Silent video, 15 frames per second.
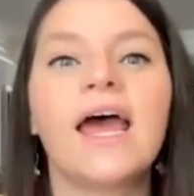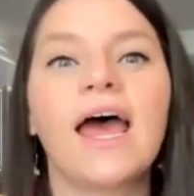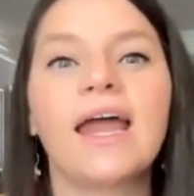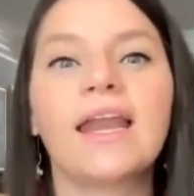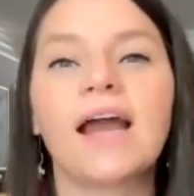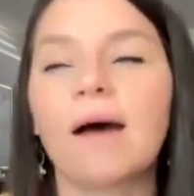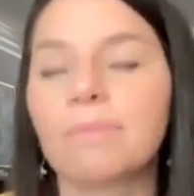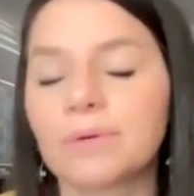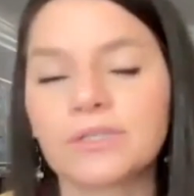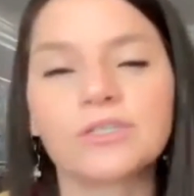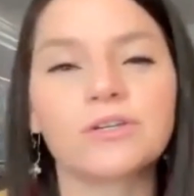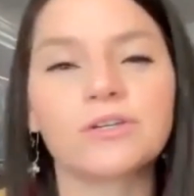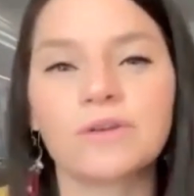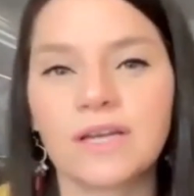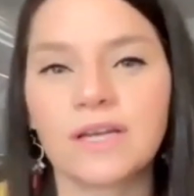and
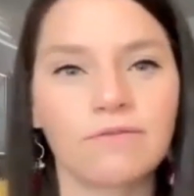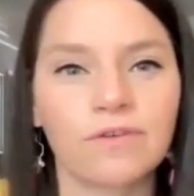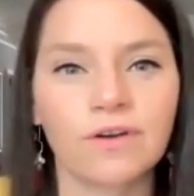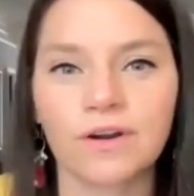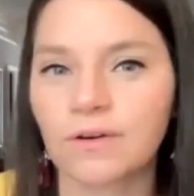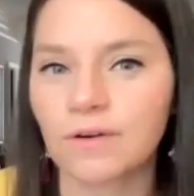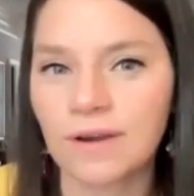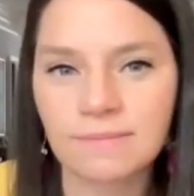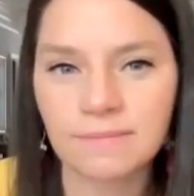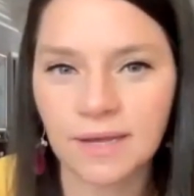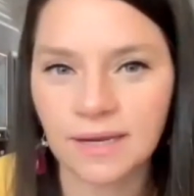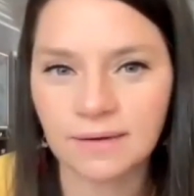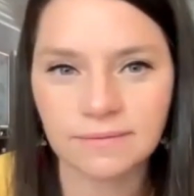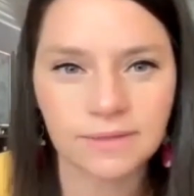opportunity for agreement.